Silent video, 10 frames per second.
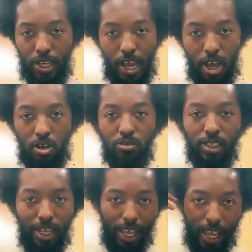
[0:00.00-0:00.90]

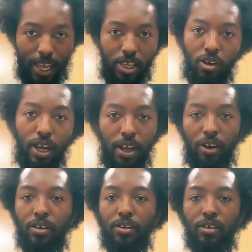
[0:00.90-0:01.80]
nails and your
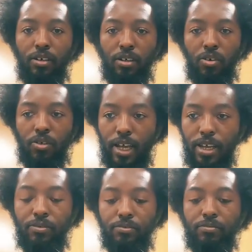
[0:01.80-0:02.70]
hair,
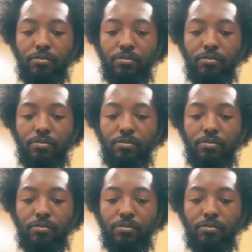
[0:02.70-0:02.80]
okay?